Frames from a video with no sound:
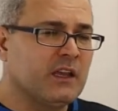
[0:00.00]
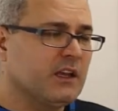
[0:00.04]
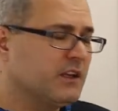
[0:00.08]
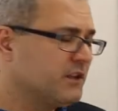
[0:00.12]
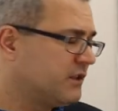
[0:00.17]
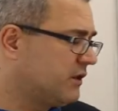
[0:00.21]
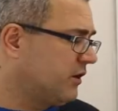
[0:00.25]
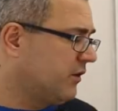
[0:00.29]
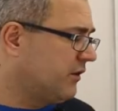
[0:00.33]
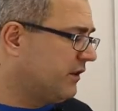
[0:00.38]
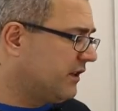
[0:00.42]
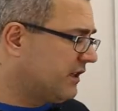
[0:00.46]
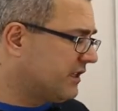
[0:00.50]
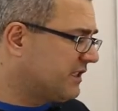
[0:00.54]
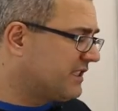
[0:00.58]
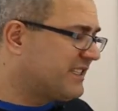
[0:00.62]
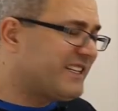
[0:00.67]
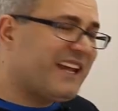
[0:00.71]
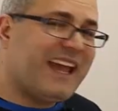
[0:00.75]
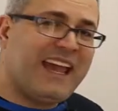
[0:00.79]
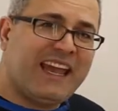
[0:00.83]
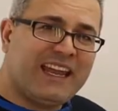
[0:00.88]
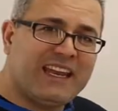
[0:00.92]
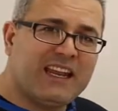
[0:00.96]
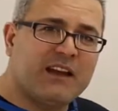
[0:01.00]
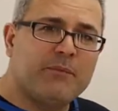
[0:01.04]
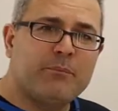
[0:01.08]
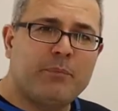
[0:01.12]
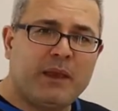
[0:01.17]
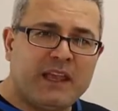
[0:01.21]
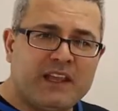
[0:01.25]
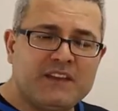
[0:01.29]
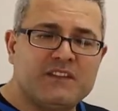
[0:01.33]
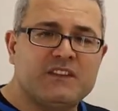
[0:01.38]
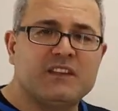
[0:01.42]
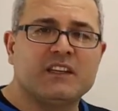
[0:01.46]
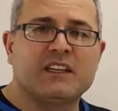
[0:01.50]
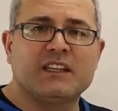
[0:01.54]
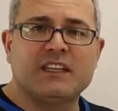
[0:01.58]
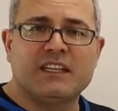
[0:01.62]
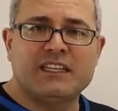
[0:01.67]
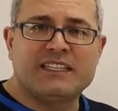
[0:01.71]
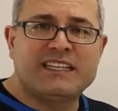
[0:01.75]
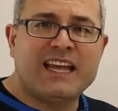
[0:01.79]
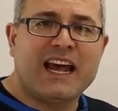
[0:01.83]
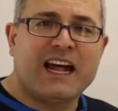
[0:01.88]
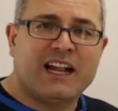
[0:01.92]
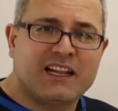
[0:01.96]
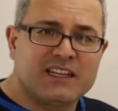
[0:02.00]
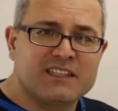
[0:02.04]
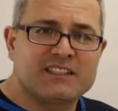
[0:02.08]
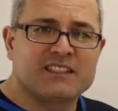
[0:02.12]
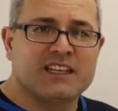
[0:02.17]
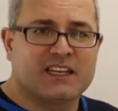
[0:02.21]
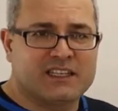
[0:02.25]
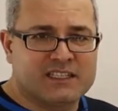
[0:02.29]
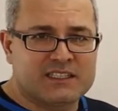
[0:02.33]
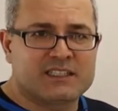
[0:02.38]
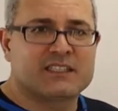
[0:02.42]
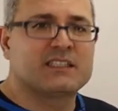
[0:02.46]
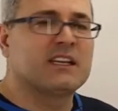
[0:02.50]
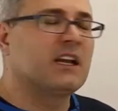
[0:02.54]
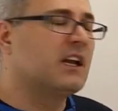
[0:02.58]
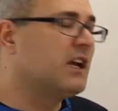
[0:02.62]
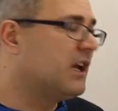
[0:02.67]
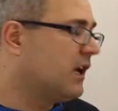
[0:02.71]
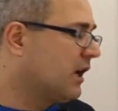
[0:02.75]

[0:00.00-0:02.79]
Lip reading: So this theta basically tells us